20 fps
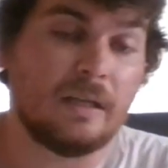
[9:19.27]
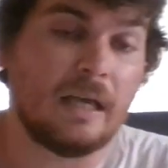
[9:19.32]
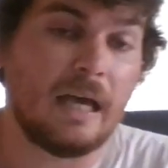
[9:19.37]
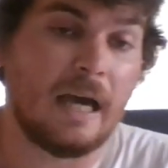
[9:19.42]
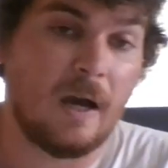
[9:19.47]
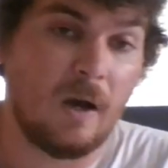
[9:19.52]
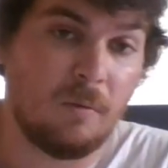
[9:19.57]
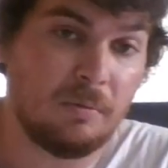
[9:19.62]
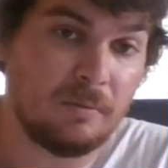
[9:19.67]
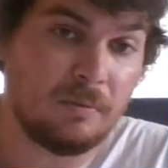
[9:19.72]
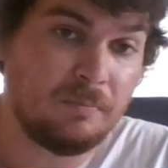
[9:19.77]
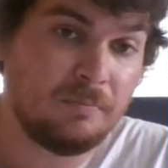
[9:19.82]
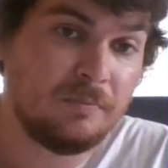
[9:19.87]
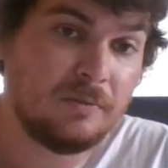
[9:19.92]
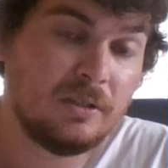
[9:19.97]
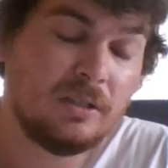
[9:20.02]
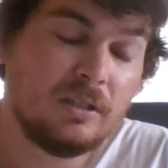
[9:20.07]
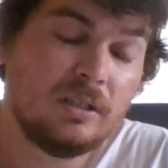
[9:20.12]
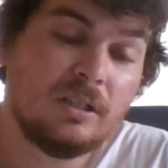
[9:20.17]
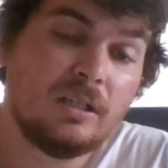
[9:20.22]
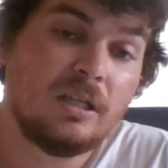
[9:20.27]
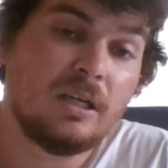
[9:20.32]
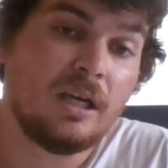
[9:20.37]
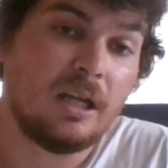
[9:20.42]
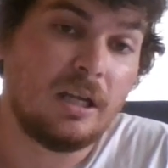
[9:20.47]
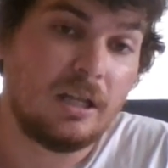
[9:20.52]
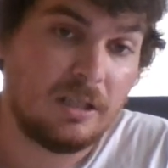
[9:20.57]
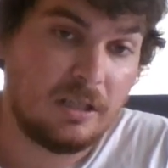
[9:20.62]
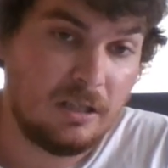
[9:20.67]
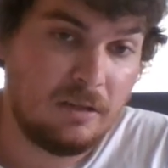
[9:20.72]
album,
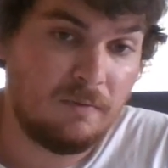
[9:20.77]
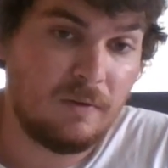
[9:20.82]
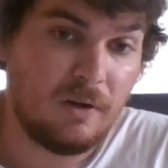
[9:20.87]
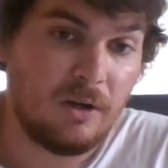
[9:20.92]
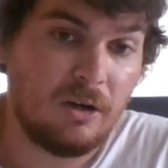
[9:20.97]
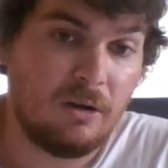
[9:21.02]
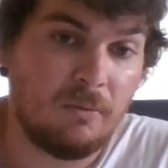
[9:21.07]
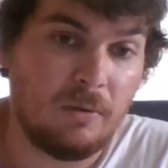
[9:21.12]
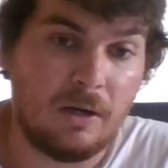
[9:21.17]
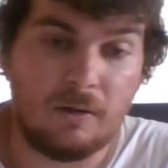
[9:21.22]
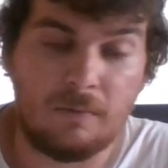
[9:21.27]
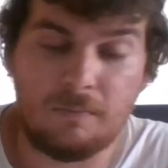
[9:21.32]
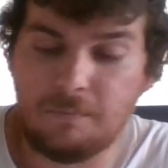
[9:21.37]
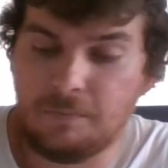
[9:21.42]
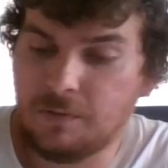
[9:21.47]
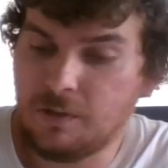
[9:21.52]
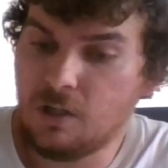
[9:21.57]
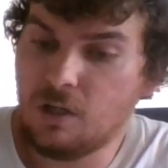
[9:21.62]
and it did very well.